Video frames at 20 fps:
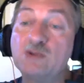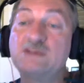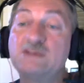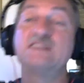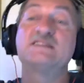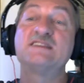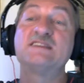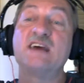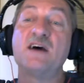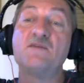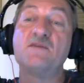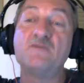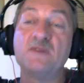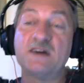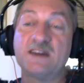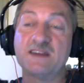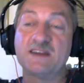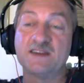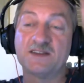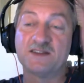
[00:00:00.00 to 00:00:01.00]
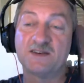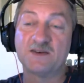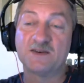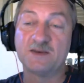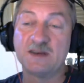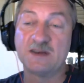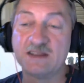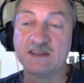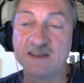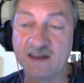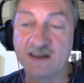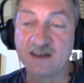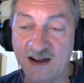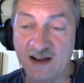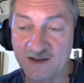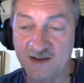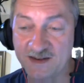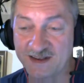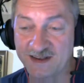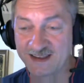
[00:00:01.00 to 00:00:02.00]
it somewhere, in the
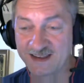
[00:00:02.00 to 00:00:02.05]
house.